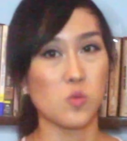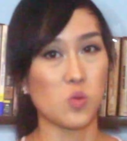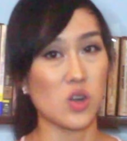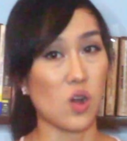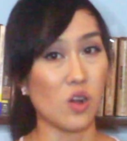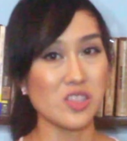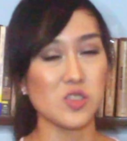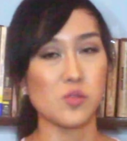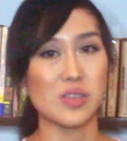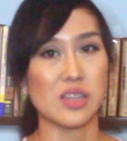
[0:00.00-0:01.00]
were
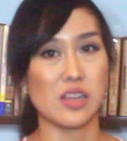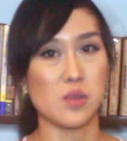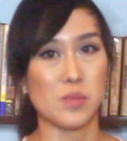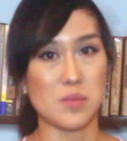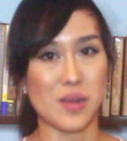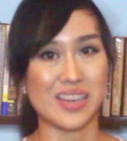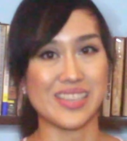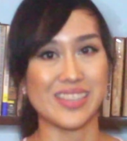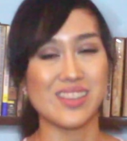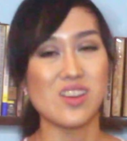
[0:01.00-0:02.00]
also written in
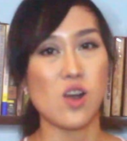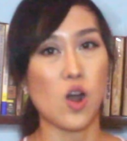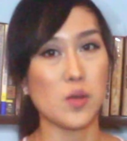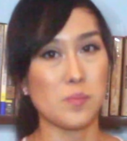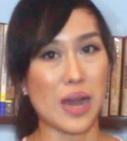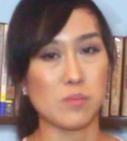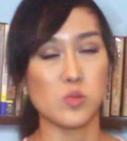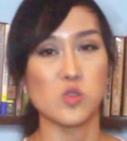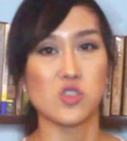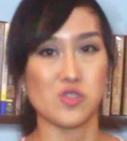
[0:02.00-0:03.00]
Baybayin on
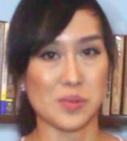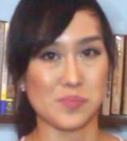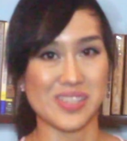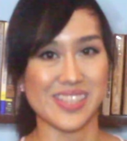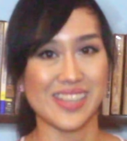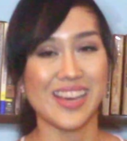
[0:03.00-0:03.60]
bamboo strips,